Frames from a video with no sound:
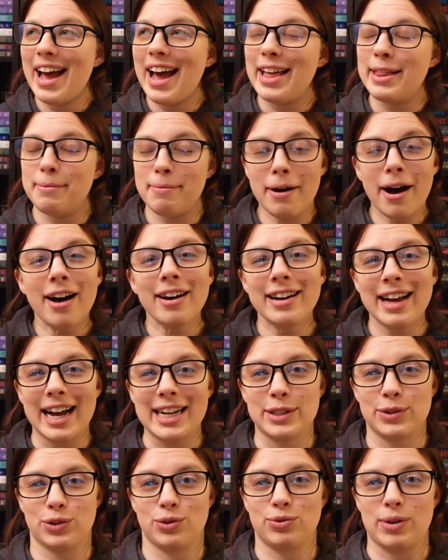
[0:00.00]
and the
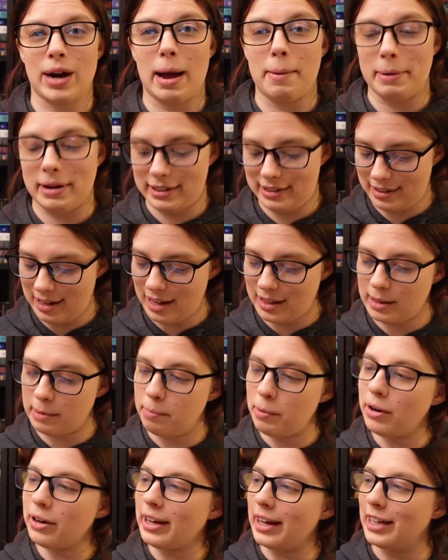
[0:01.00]
podcast was Rabbits, and the
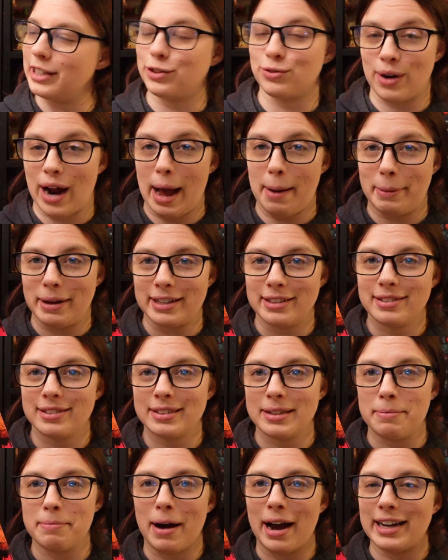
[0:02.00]
book is
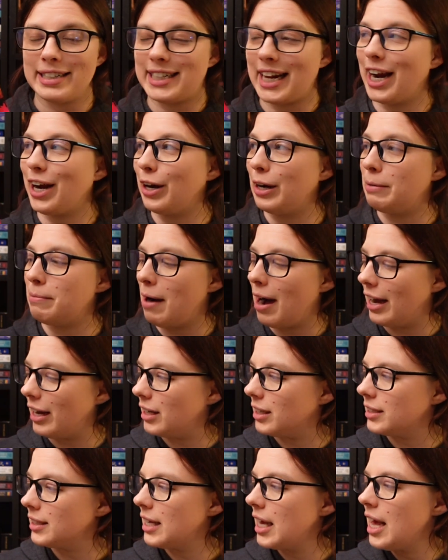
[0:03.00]
Rabbits by Terry
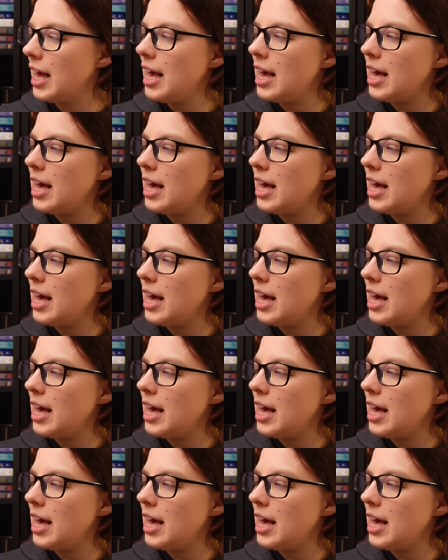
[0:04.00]
Miles.